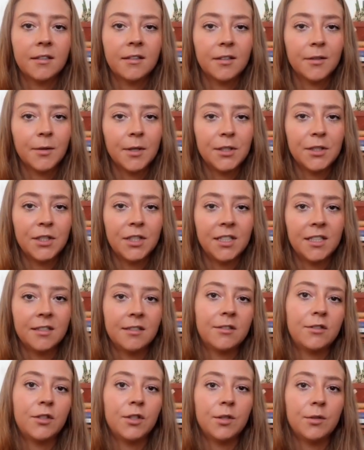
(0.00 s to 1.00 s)
the question
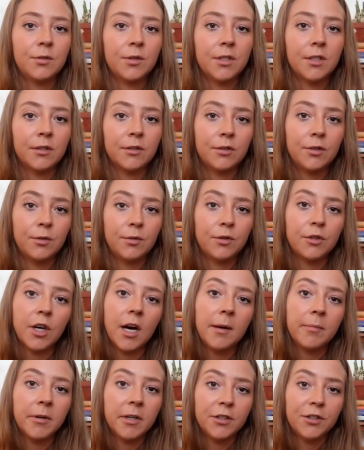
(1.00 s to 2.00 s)
is, do you still do
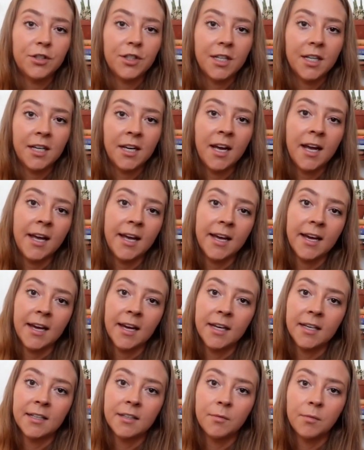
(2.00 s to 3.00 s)
dry brushing
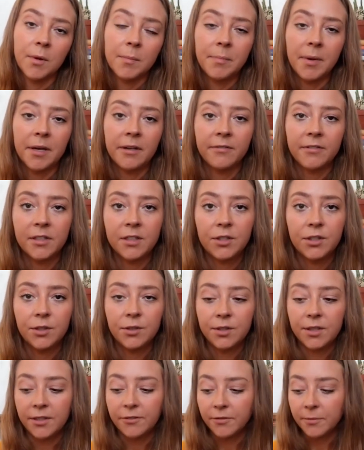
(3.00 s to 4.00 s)
and what benefits do
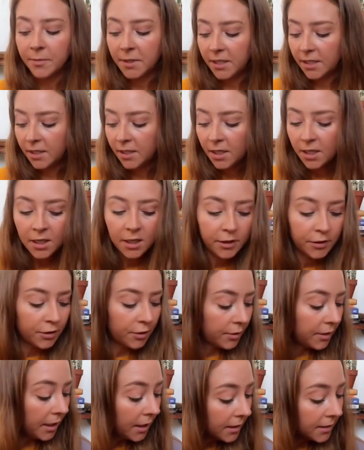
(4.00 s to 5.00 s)
you see from it?
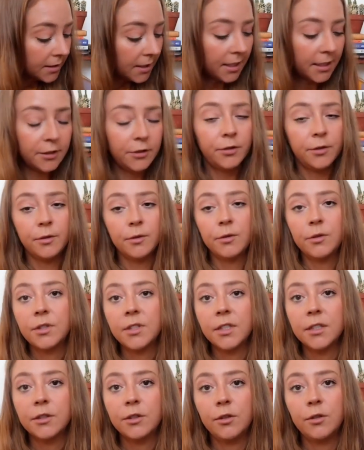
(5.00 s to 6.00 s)
So yes, I do
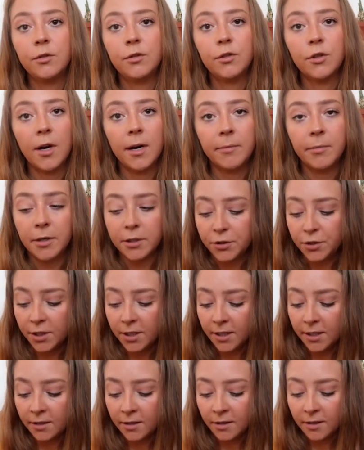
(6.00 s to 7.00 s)
still do dry
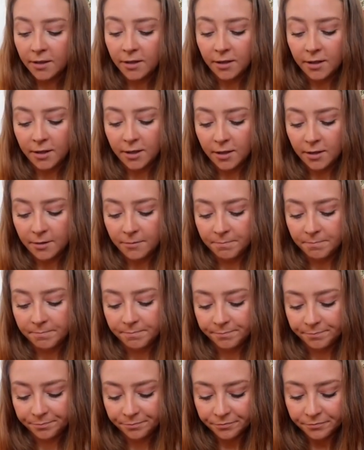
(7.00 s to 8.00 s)
brushing. I'm
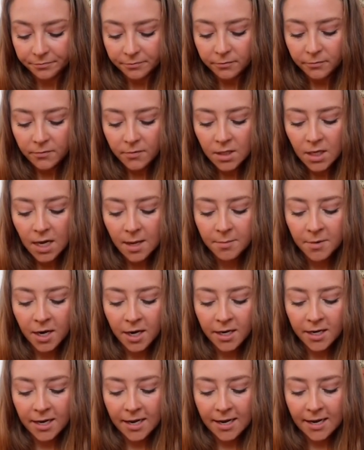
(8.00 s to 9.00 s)

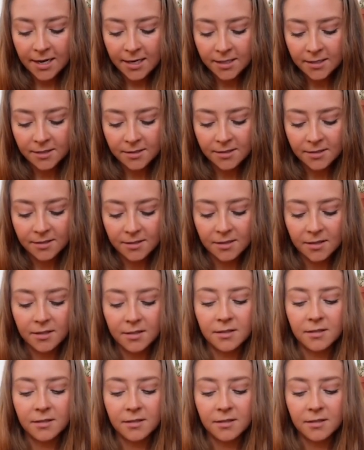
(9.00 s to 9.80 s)
not as